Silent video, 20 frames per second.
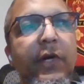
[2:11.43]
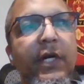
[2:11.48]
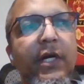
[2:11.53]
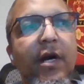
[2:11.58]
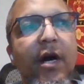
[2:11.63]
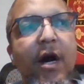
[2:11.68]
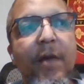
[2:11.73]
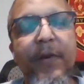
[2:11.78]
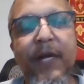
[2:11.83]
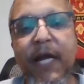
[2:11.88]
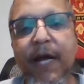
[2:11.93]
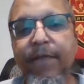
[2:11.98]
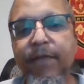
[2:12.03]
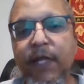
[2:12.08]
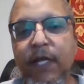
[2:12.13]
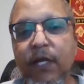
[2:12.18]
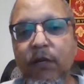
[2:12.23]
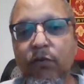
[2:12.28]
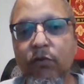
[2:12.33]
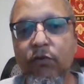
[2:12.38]
avoid common
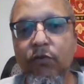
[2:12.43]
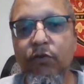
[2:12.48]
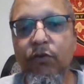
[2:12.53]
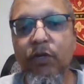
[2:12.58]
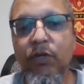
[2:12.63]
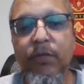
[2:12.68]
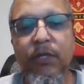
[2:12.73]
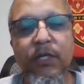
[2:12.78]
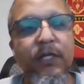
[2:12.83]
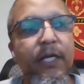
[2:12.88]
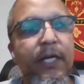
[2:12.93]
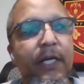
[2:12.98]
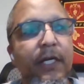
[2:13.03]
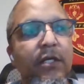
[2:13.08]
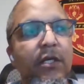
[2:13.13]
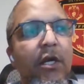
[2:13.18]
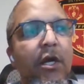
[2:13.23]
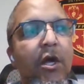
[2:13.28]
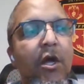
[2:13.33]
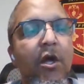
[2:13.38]
athletic recruiting
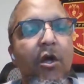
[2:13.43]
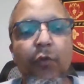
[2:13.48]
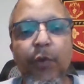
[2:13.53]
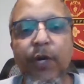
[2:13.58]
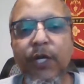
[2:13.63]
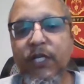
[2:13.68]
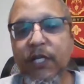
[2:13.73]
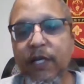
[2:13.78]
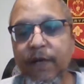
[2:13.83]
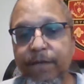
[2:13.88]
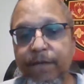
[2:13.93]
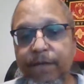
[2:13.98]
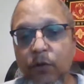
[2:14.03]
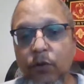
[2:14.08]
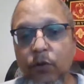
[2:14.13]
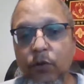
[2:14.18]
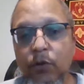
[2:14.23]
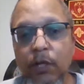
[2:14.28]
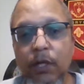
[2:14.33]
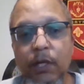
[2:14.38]
mistakes, which
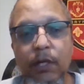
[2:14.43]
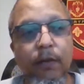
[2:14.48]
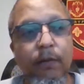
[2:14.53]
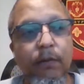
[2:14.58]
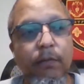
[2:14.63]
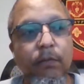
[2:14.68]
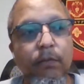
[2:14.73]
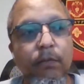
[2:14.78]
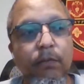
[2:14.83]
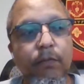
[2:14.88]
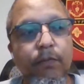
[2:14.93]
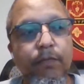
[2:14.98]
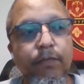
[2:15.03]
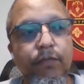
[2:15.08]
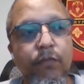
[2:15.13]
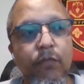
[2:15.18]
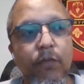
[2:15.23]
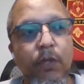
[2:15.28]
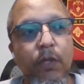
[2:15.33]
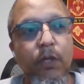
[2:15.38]
if you
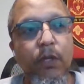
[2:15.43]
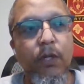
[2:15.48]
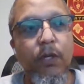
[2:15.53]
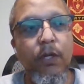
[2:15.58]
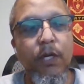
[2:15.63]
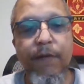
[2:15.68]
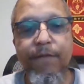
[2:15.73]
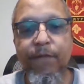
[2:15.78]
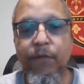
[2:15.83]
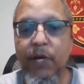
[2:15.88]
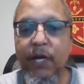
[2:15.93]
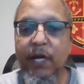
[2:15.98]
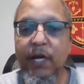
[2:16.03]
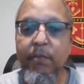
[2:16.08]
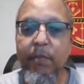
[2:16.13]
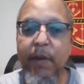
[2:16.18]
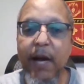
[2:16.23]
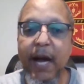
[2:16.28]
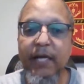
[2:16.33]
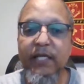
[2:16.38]

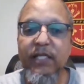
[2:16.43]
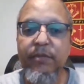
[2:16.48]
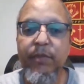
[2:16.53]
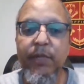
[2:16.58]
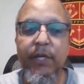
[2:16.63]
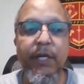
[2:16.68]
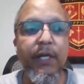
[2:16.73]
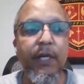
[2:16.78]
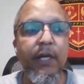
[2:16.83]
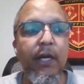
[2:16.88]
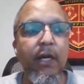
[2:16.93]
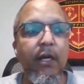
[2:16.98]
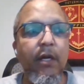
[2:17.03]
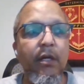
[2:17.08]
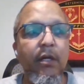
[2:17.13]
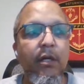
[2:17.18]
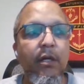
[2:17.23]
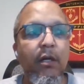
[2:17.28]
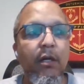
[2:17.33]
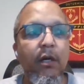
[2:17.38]
inbox me
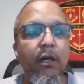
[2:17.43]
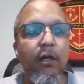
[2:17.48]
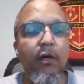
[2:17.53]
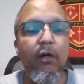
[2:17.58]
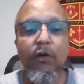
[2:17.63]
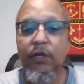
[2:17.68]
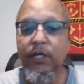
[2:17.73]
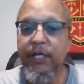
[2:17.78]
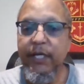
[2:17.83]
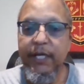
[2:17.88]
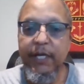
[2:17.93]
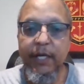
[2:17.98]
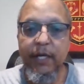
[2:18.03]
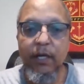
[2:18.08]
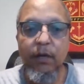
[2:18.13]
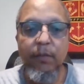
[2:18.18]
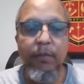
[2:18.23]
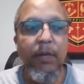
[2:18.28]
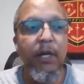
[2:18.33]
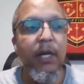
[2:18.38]
or
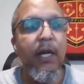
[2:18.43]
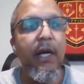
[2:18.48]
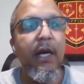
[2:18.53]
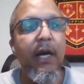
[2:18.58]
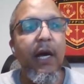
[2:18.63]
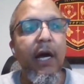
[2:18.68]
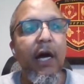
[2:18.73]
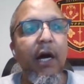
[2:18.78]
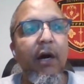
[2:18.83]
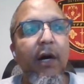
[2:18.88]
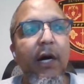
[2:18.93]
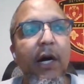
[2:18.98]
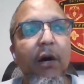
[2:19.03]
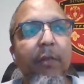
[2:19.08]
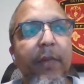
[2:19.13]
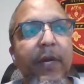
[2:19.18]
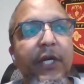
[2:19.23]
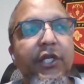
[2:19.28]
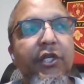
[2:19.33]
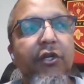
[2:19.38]
DM,
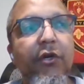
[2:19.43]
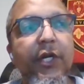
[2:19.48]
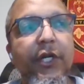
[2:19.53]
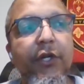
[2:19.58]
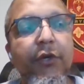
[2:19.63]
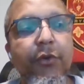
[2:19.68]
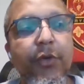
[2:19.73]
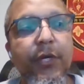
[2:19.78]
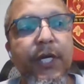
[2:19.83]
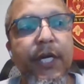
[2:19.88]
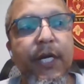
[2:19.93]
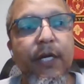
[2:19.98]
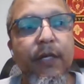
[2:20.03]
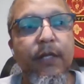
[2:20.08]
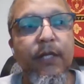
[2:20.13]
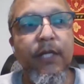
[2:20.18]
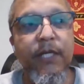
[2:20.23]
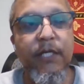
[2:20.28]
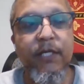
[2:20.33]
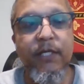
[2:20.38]
I'll make sure that you
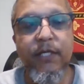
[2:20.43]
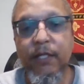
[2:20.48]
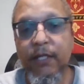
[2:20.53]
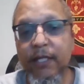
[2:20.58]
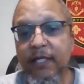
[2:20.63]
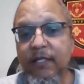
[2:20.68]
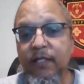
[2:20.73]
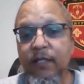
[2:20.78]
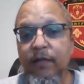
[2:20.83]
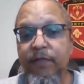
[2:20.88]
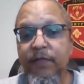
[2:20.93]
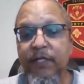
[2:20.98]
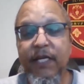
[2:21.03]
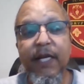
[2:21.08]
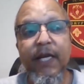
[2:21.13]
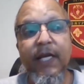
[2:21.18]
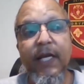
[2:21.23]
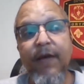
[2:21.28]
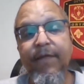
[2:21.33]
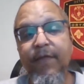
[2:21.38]
get this list of
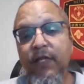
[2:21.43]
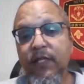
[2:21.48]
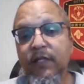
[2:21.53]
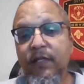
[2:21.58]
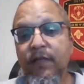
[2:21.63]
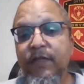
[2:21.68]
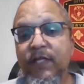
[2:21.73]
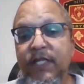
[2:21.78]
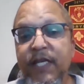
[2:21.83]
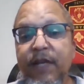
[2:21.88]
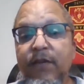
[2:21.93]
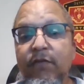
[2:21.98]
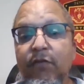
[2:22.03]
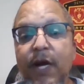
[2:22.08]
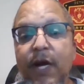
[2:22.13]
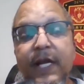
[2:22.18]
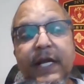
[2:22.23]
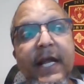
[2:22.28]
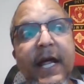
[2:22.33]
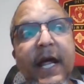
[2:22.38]
10. I have a list of
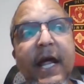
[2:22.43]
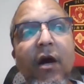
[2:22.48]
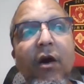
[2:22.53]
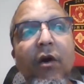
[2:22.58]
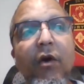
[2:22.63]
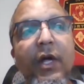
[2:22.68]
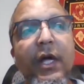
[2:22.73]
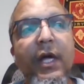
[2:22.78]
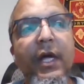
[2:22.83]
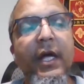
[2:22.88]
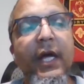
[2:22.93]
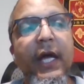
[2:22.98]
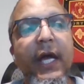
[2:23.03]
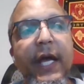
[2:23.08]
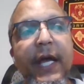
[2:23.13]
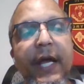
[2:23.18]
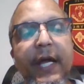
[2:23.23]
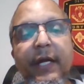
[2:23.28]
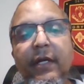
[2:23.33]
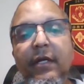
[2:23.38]
10 right now,
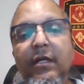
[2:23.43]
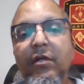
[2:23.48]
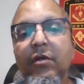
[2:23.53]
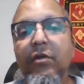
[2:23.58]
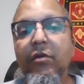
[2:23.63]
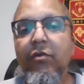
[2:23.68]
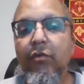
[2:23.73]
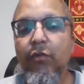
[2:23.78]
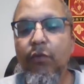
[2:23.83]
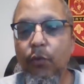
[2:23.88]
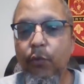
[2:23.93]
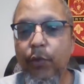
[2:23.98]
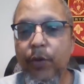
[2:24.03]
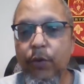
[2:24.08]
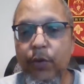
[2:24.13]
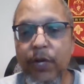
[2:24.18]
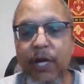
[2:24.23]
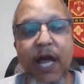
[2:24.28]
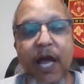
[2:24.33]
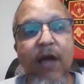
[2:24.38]
and
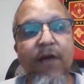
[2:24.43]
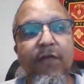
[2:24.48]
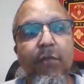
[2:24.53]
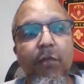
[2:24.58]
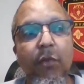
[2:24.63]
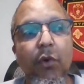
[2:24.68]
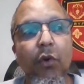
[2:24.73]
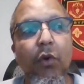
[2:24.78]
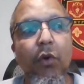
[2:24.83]
we have